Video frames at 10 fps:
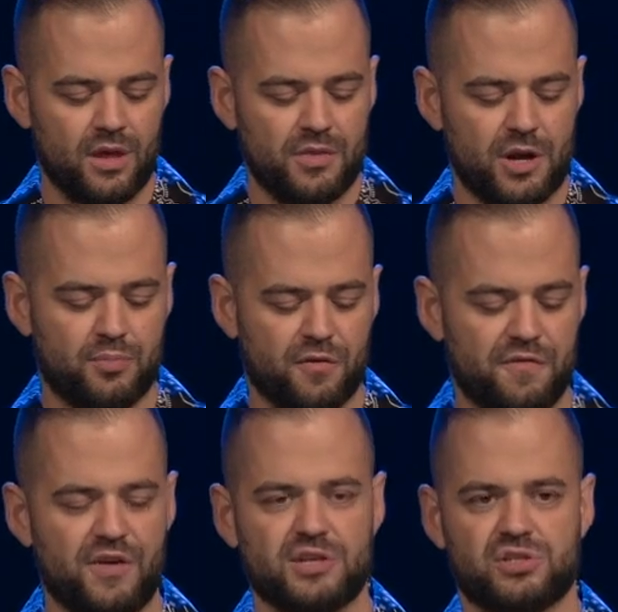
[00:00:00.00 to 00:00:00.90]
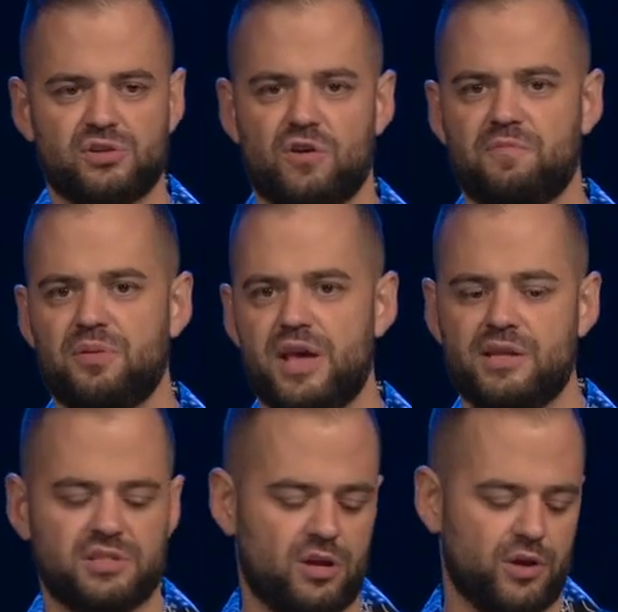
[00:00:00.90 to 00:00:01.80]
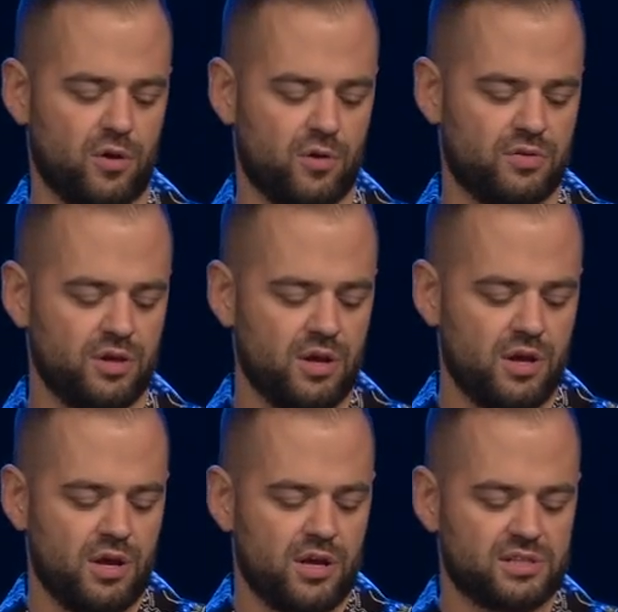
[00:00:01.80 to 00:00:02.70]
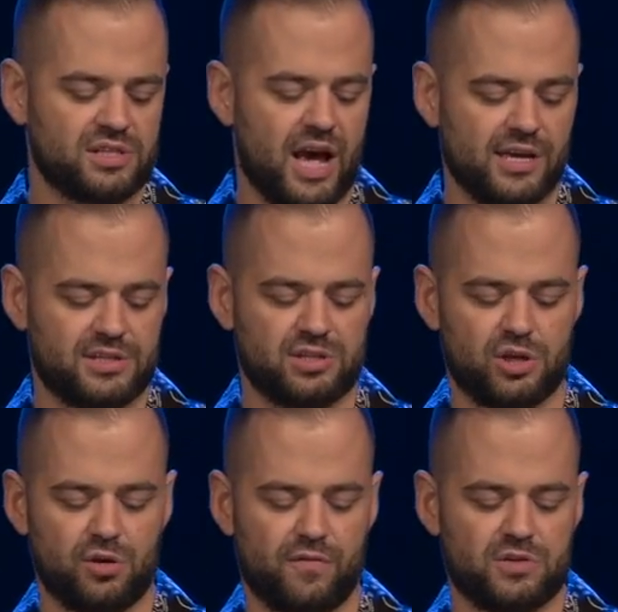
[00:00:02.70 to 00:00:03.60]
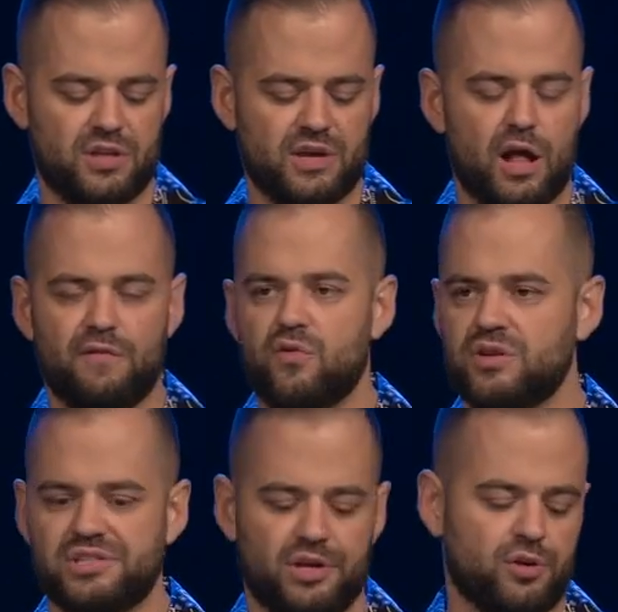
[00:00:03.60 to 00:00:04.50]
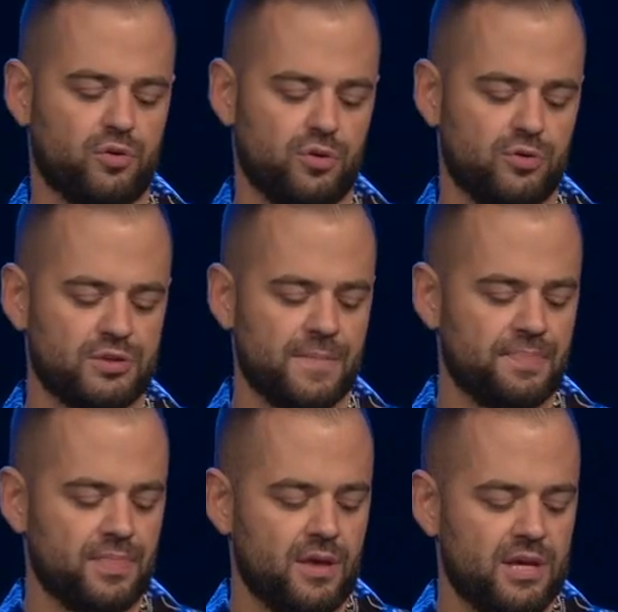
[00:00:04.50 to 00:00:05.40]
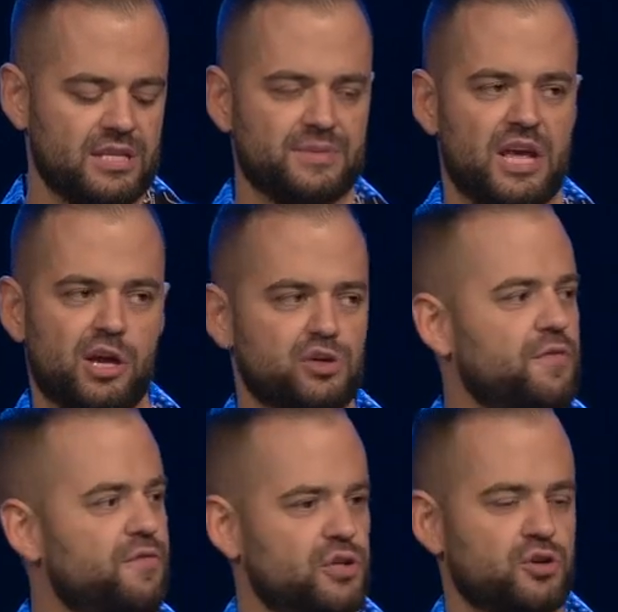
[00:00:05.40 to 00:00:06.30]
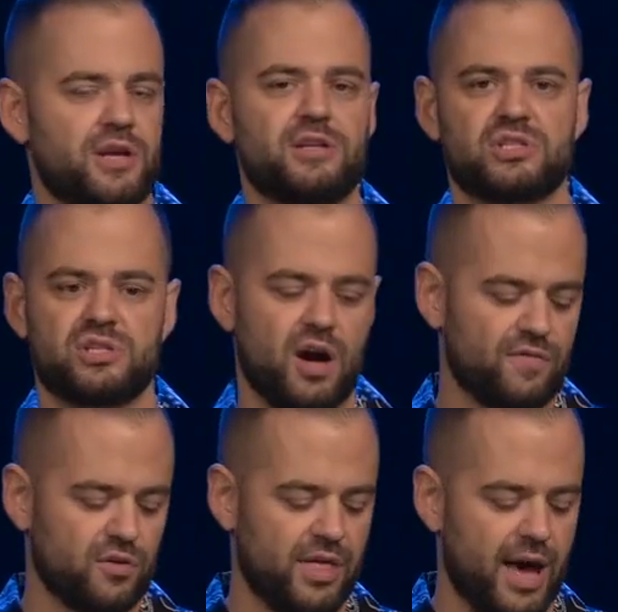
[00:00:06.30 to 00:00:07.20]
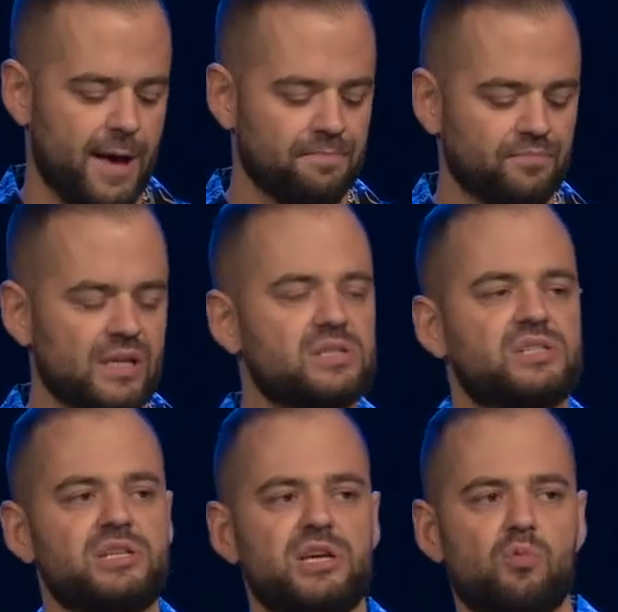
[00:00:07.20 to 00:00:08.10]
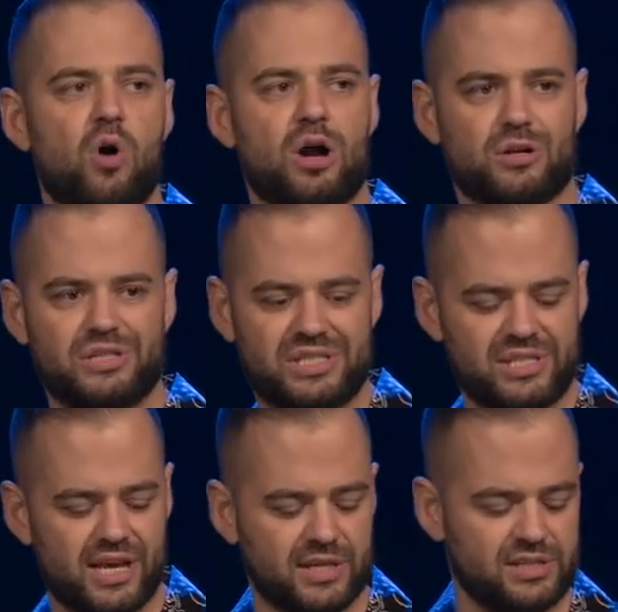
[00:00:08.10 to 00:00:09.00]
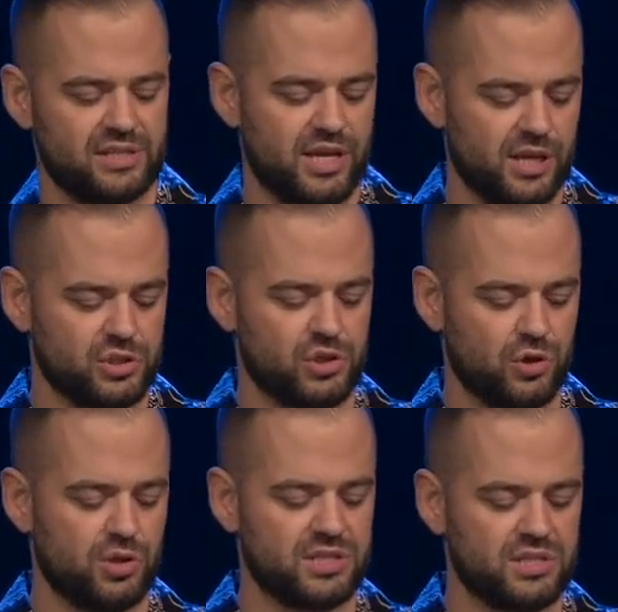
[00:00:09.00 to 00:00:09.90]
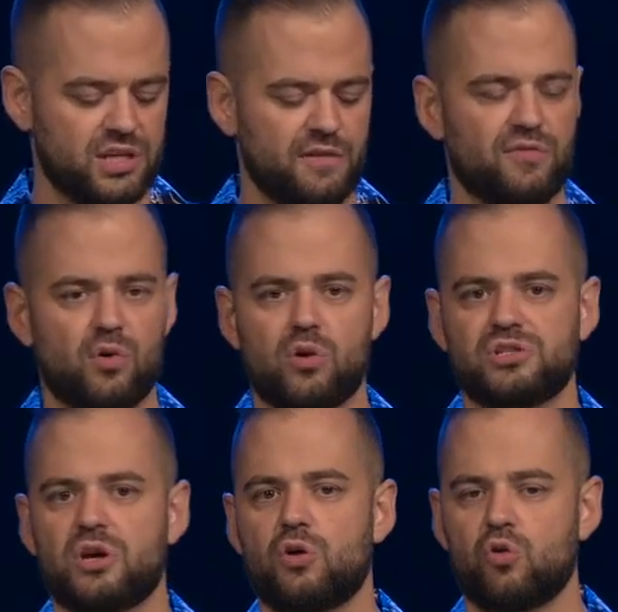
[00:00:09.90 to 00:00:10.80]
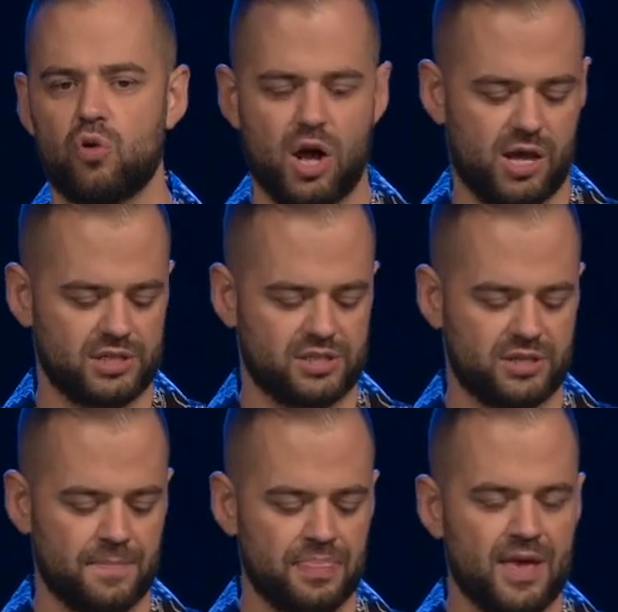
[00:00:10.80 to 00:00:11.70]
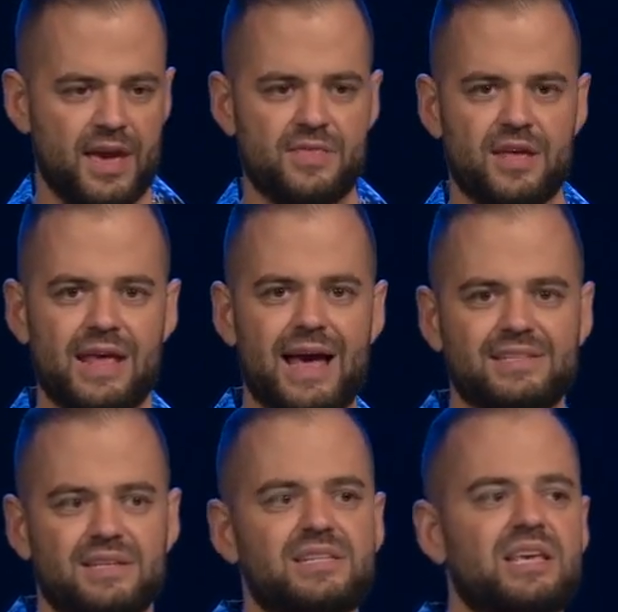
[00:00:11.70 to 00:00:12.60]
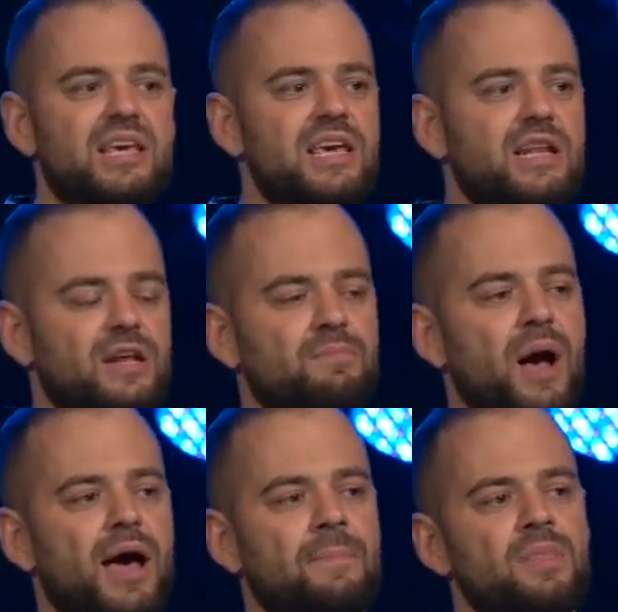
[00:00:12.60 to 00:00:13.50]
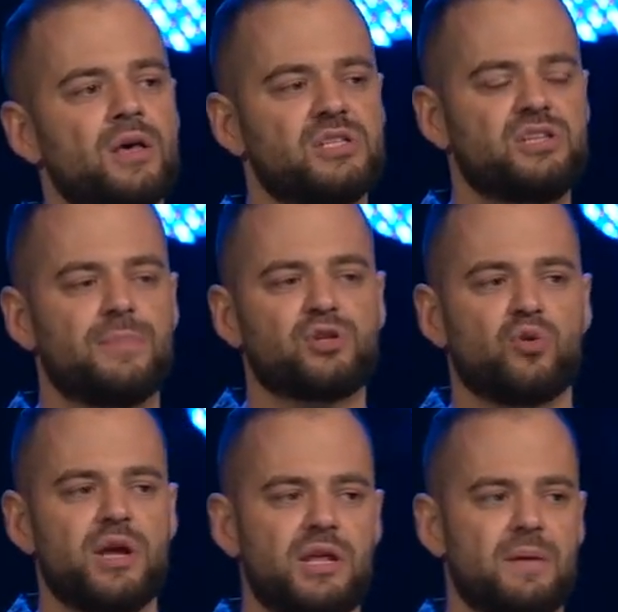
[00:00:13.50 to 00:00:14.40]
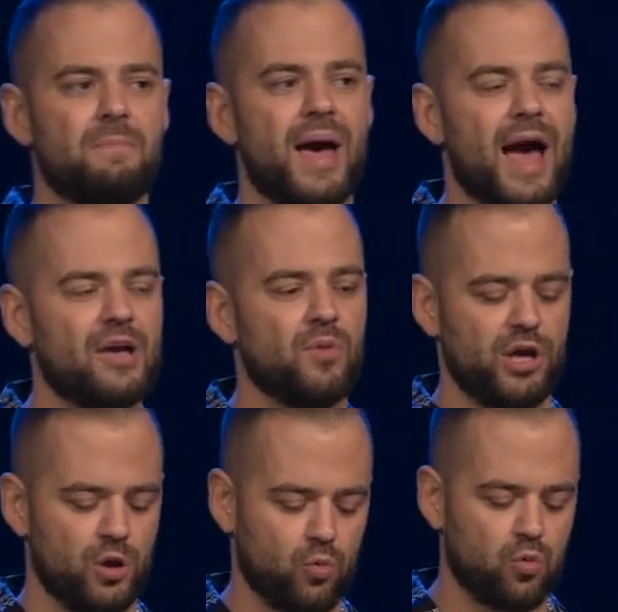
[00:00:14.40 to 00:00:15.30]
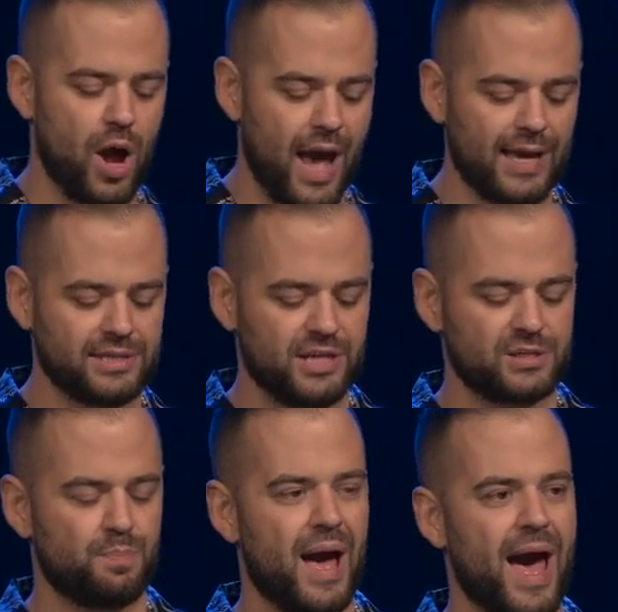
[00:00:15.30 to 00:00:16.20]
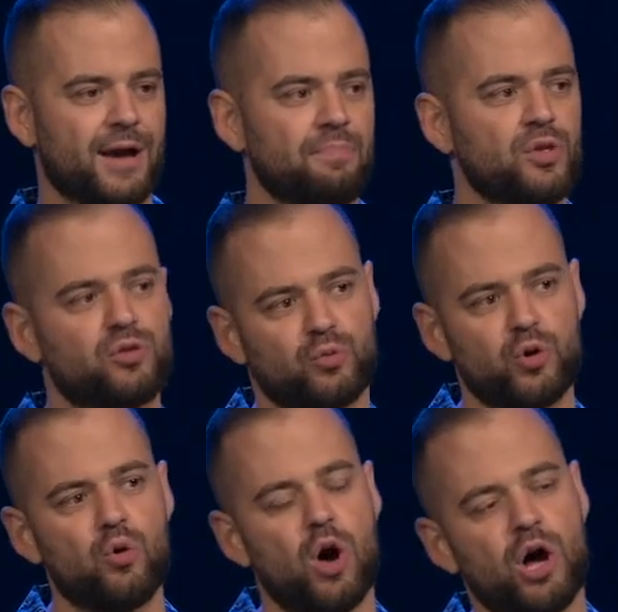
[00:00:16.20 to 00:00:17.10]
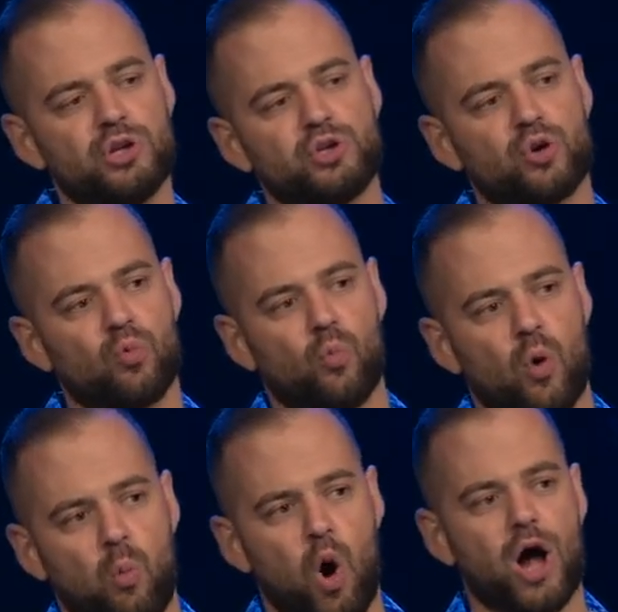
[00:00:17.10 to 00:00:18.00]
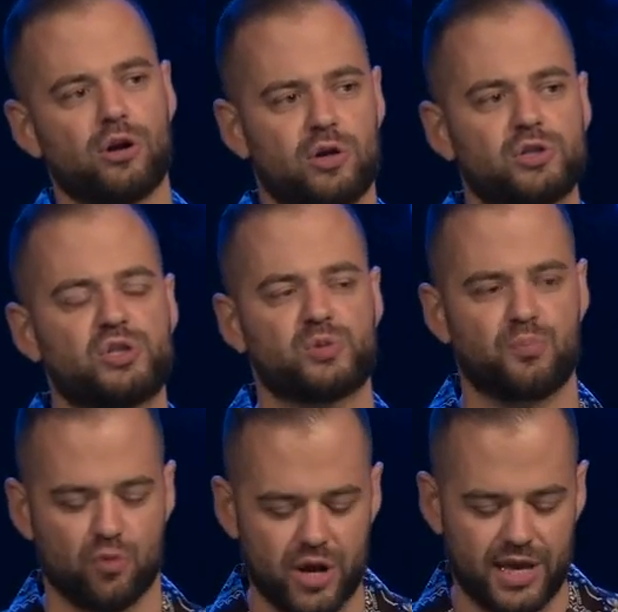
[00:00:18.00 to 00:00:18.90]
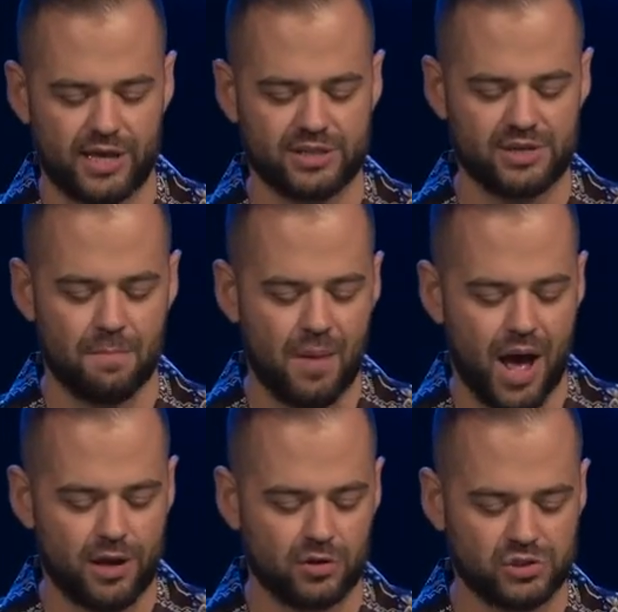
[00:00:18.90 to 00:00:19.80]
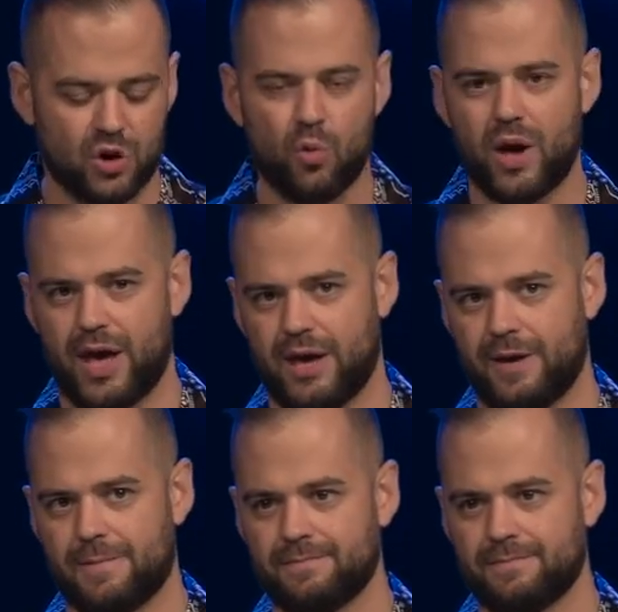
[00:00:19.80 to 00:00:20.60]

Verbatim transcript: that a professor of planetary earth sciences at the University of California, Santa Cruz, his name is Andrew Fisher, he discovered that seawater sinks into the seafloor's crust, and then as it's heated by subterranean magma, it rises back through underwater springs miles away.